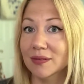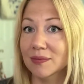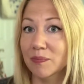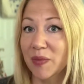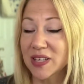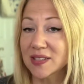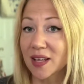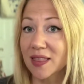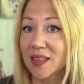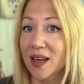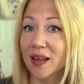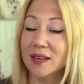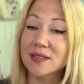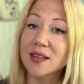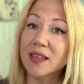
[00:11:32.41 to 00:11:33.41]
basic
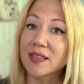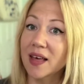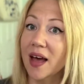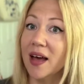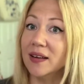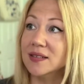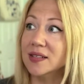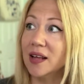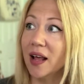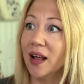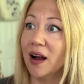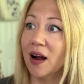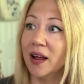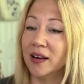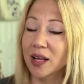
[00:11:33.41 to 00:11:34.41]
things that
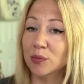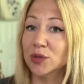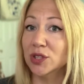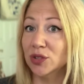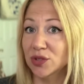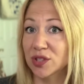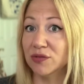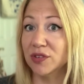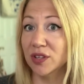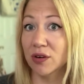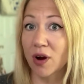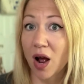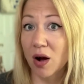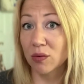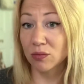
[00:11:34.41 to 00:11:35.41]
enable you to figure
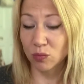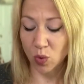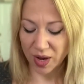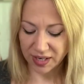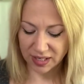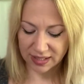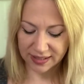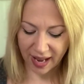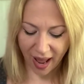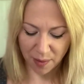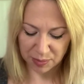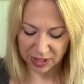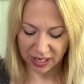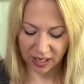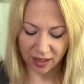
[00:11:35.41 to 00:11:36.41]
out what is
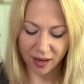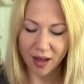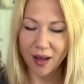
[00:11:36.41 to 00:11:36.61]
happening,